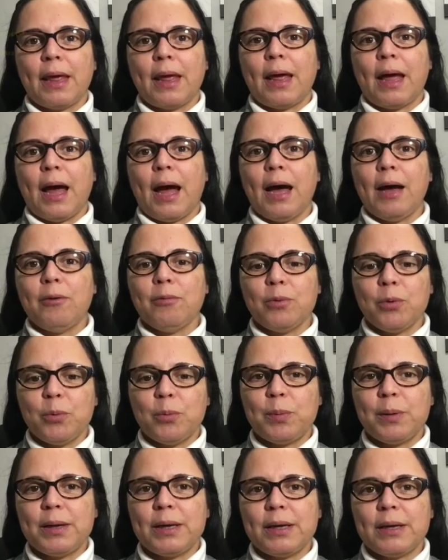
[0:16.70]
I will
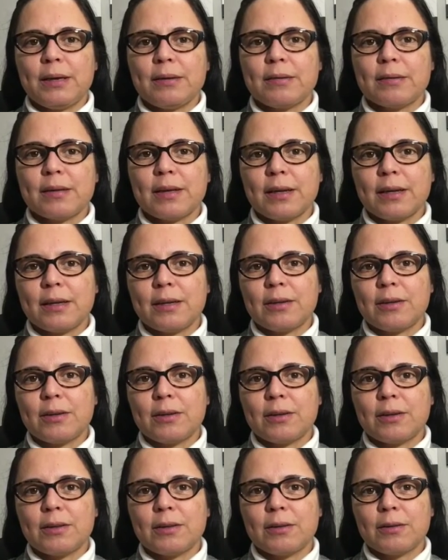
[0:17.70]
be studying
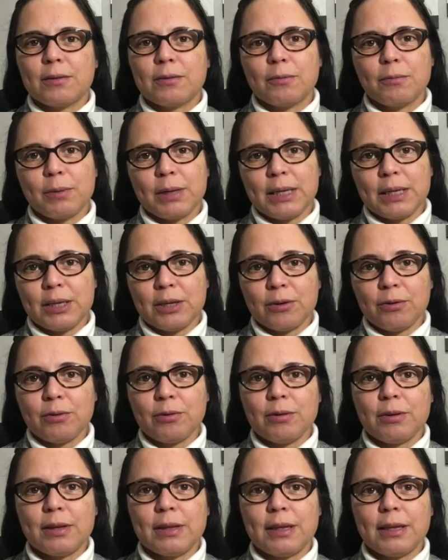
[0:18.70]
with you
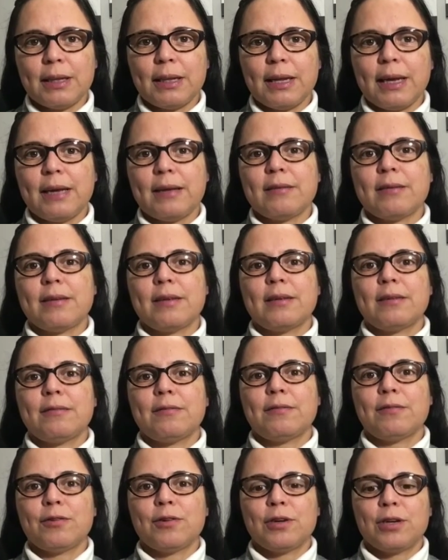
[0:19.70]
the lesson
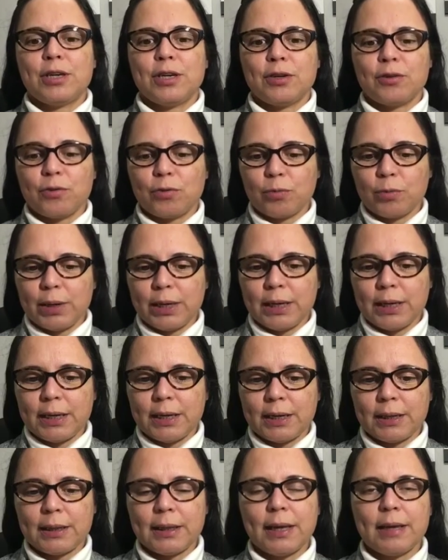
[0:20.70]
for this week,
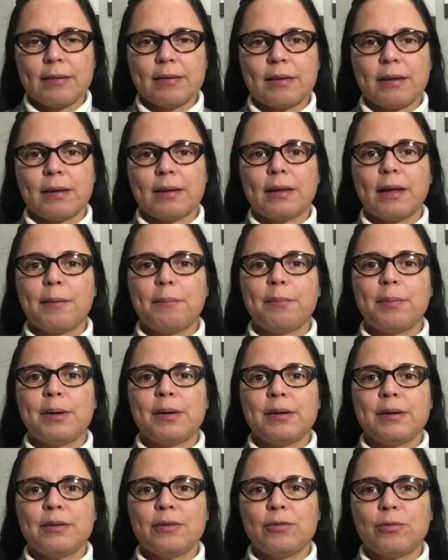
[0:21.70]
lesson number
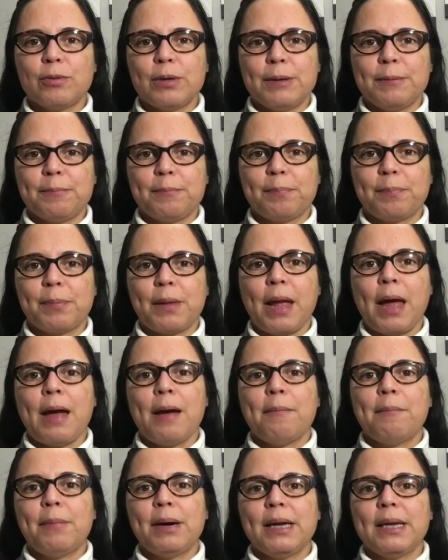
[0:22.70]
3.
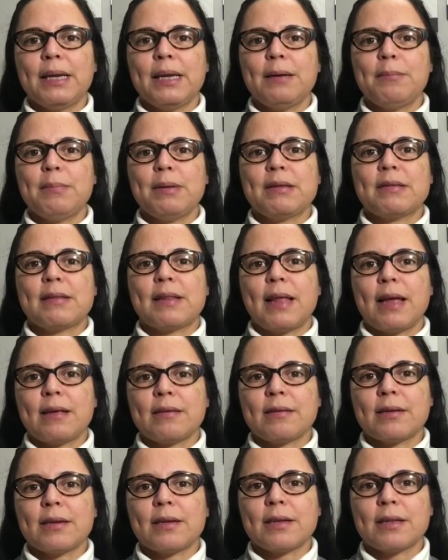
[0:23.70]
My name is
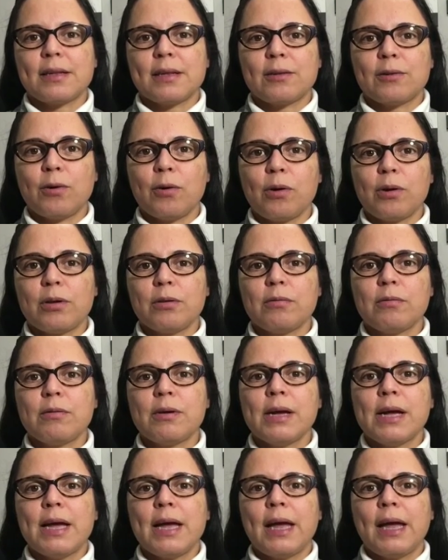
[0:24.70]
Lázara Tenório
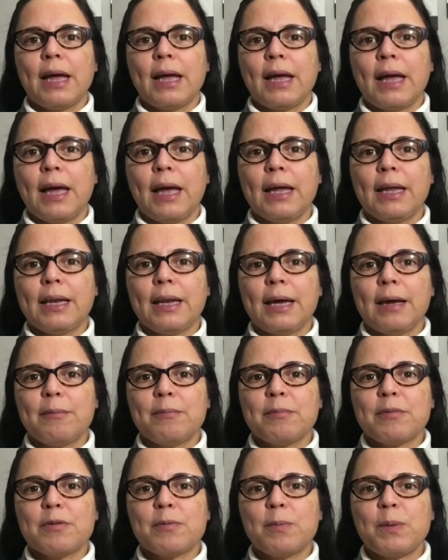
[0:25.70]
and I'm
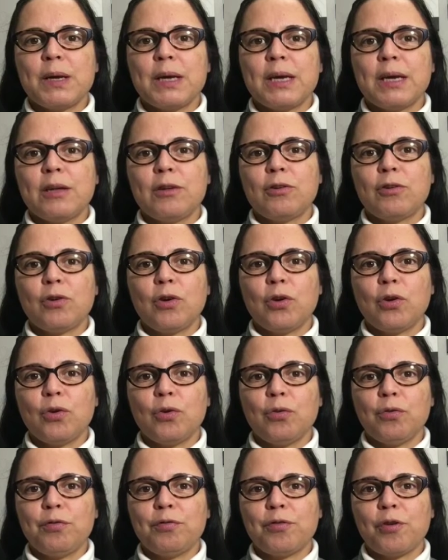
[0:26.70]
speaking to you
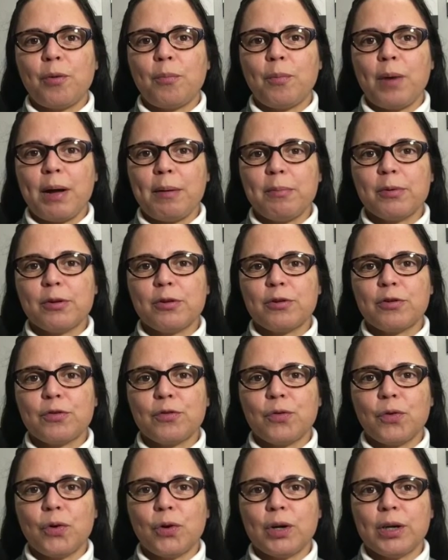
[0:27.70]
from
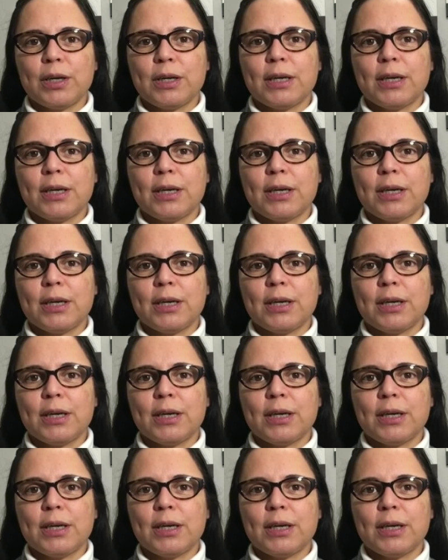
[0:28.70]
Abbotsford.